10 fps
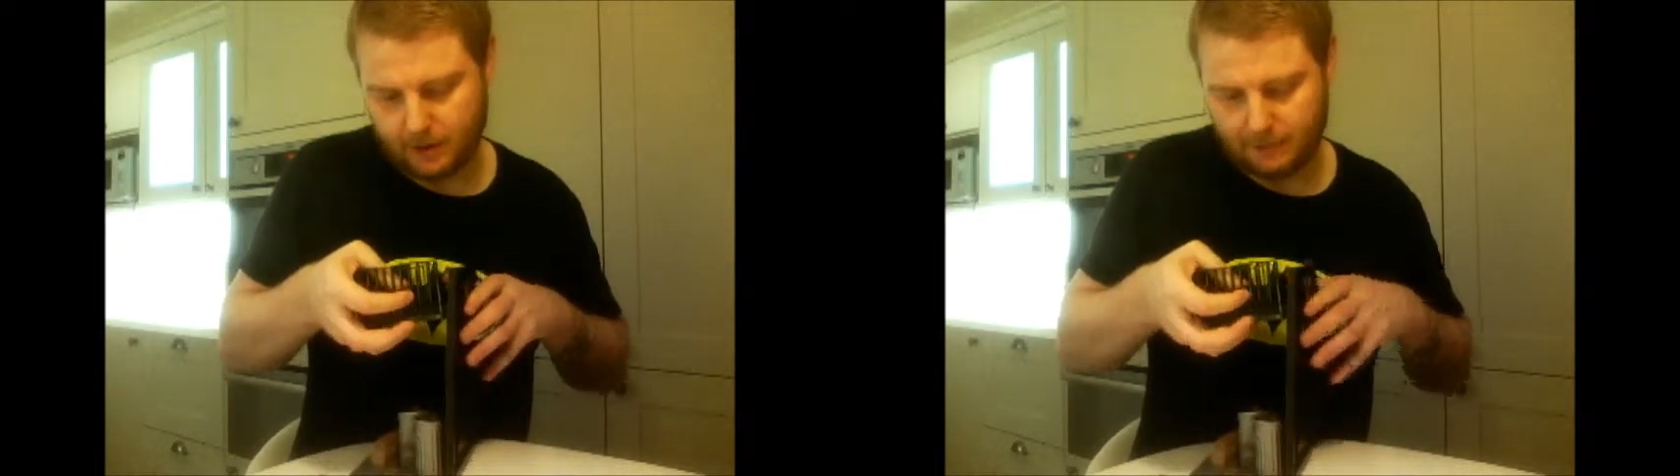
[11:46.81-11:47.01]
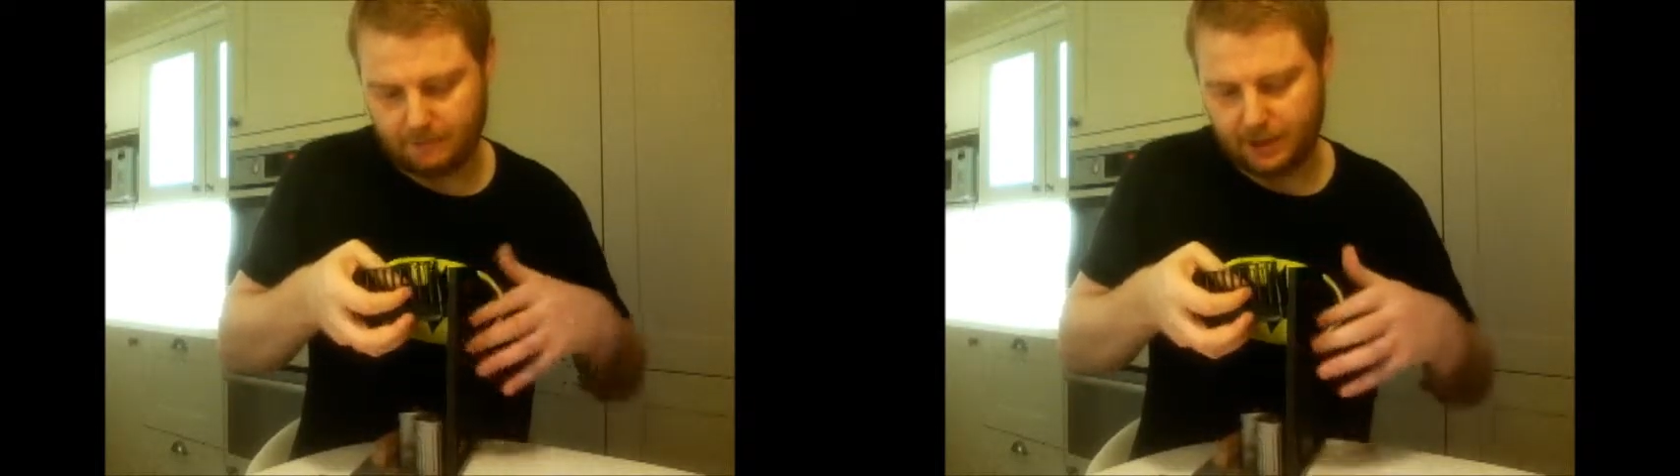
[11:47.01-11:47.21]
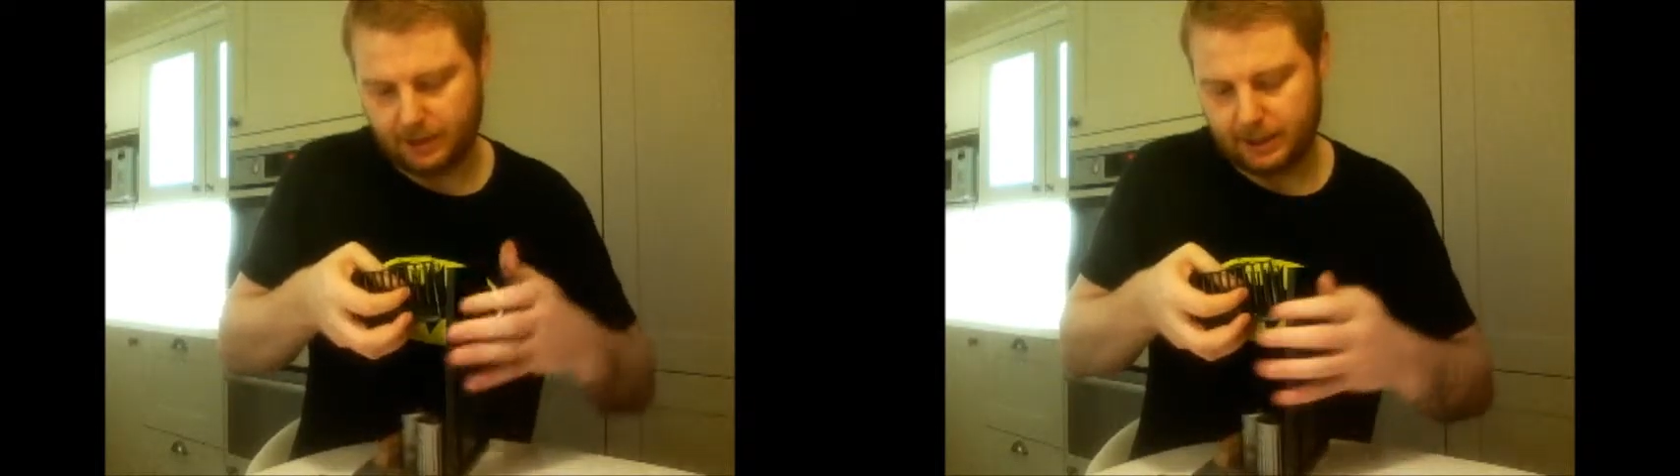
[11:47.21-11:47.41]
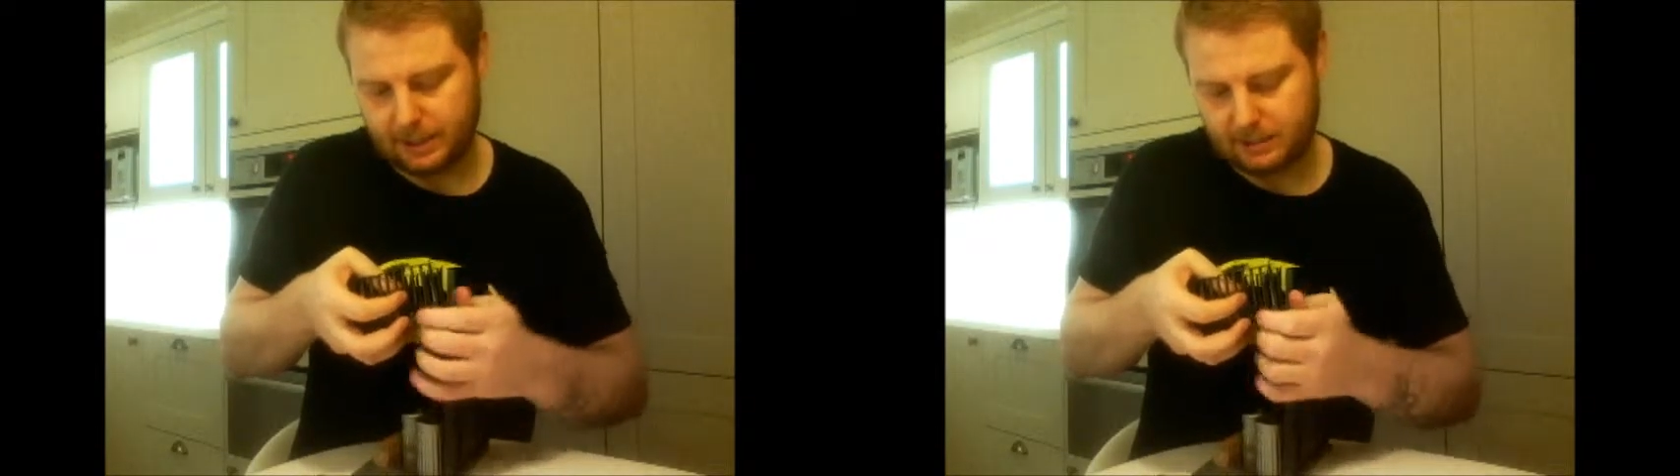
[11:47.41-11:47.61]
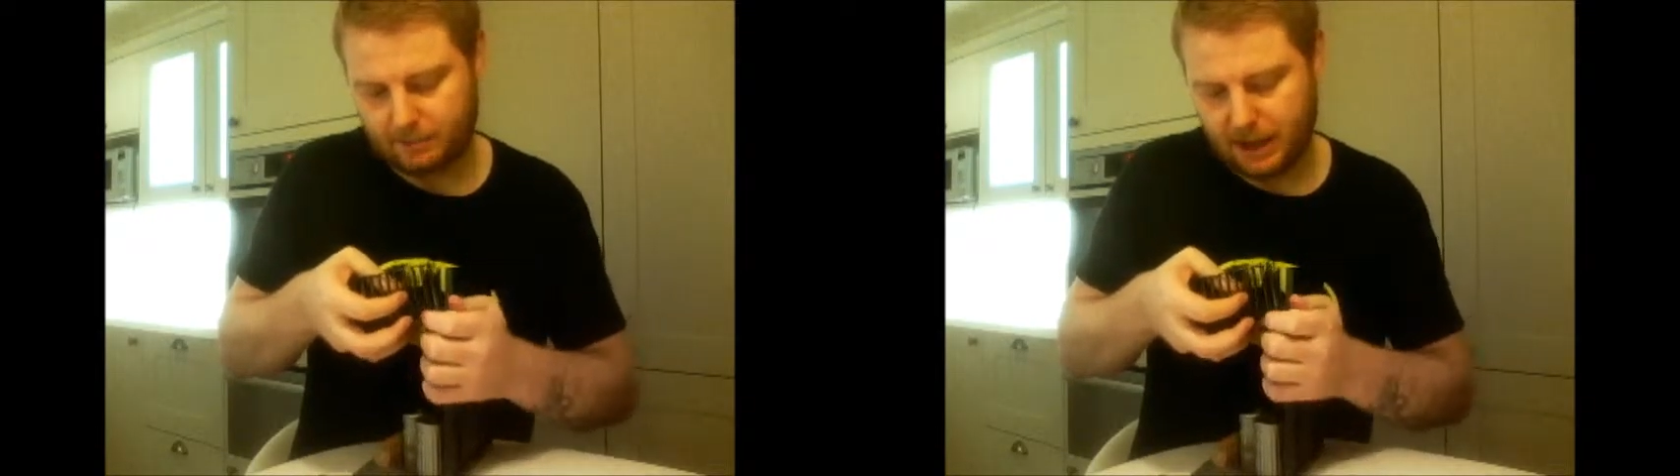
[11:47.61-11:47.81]
like build a
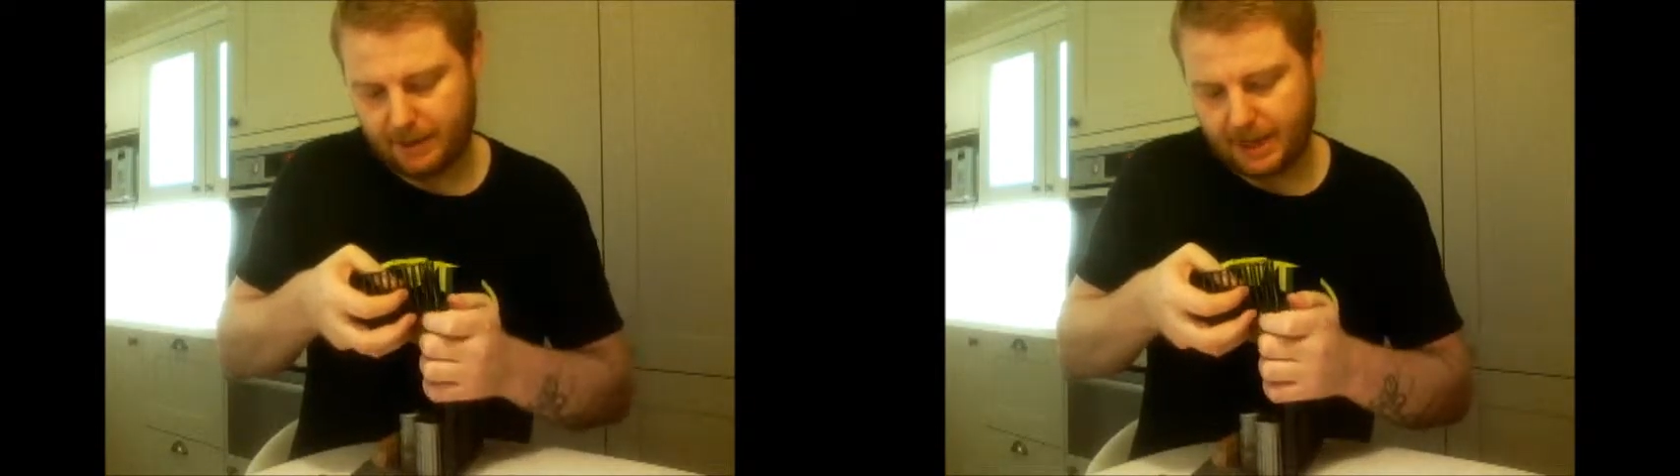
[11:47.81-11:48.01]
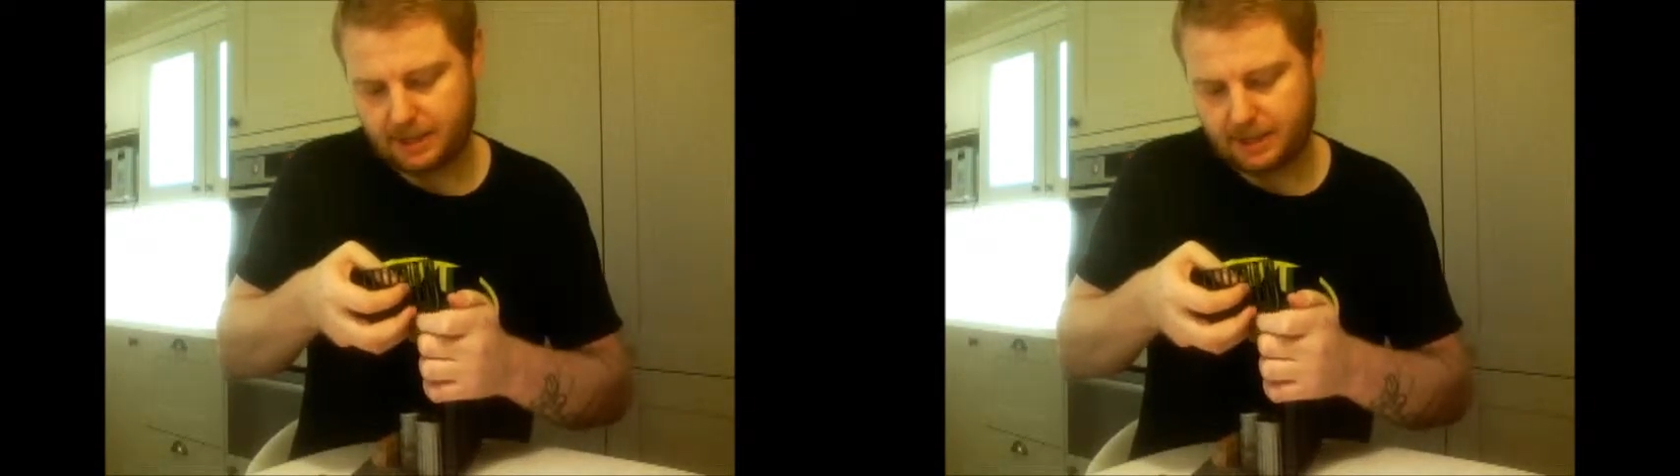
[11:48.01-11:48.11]
display base.